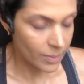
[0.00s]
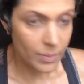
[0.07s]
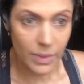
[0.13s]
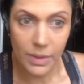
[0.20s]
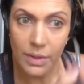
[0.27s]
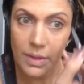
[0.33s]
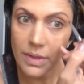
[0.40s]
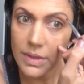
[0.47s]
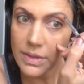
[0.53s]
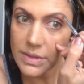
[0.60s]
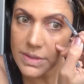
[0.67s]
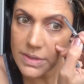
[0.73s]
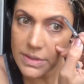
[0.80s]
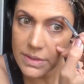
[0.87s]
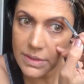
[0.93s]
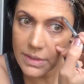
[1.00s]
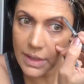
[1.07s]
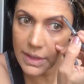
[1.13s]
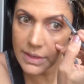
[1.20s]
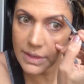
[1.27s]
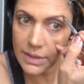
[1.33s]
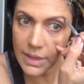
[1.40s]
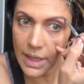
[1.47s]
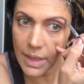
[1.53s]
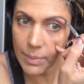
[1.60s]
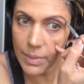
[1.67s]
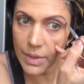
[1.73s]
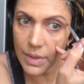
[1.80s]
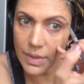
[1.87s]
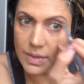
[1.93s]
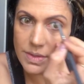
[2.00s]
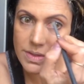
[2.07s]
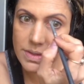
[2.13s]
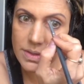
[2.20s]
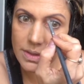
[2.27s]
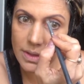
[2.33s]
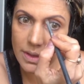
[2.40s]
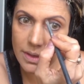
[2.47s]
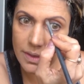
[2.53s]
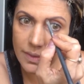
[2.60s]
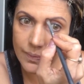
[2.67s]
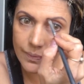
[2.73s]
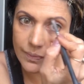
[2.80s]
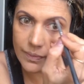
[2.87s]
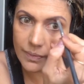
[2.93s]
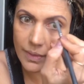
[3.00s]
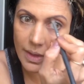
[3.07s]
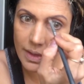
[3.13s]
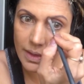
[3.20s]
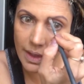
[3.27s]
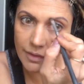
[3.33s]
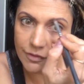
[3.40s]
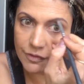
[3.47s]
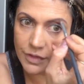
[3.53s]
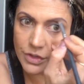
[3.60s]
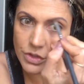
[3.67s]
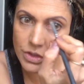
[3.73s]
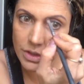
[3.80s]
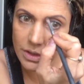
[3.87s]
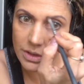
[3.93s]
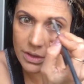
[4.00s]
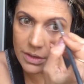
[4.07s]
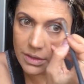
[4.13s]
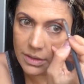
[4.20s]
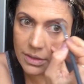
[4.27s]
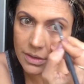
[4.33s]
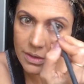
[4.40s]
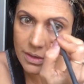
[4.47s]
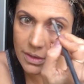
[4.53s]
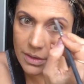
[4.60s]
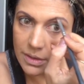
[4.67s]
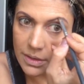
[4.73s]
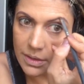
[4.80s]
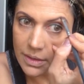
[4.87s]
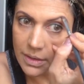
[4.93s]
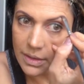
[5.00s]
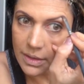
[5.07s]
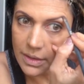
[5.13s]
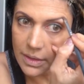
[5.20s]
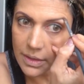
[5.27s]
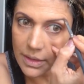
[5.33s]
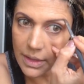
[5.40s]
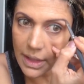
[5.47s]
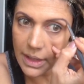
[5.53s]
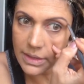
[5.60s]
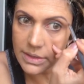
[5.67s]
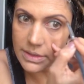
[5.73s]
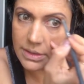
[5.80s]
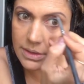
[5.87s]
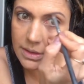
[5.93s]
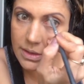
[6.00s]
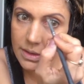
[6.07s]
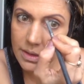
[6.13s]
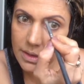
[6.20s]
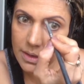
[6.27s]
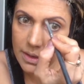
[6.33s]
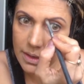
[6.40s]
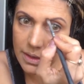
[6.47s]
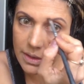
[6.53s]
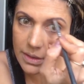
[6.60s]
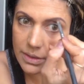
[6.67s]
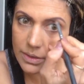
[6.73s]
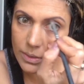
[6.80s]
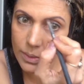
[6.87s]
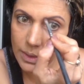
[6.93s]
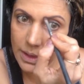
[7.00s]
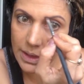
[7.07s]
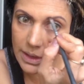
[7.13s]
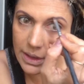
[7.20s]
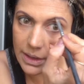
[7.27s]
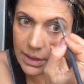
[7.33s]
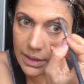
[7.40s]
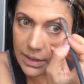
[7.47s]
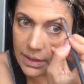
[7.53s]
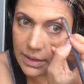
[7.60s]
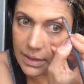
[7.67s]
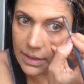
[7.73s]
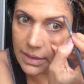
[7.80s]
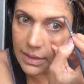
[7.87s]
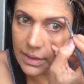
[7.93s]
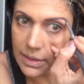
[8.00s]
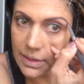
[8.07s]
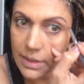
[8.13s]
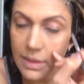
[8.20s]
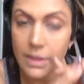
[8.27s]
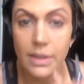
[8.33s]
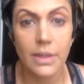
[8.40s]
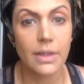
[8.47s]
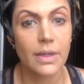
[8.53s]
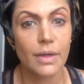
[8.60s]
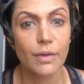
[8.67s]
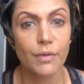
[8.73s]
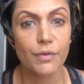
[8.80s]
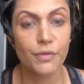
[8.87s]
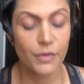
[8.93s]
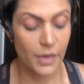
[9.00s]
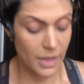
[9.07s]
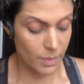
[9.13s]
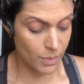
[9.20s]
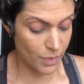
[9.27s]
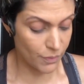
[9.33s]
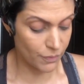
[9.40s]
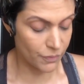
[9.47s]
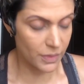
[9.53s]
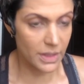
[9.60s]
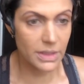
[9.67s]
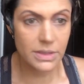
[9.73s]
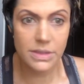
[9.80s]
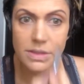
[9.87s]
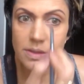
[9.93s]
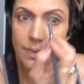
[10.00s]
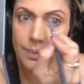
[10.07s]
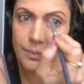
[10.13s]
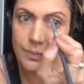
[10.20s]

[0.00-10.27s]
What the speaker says: because I think the eyebrows are that feature that totally frame your face.